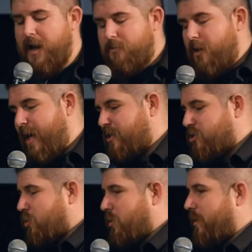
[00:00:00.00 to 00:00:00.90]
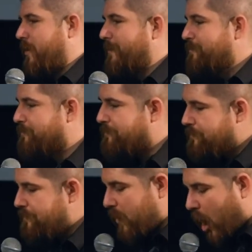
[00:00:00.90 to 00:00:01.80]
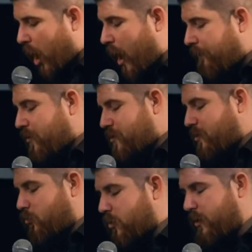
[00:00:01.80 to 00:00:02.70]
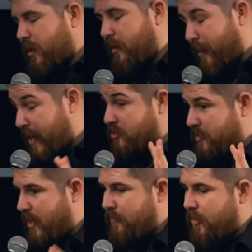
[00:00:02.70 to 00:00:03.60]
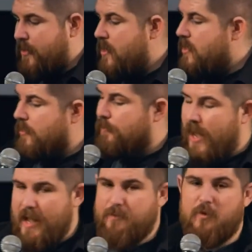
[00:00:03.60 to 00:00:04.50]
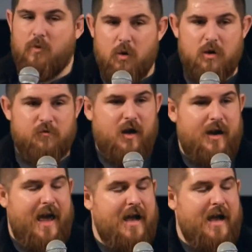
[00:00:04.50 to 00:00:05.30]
Bible actually offers some really, imagine that, right? The Bible, the Word of God,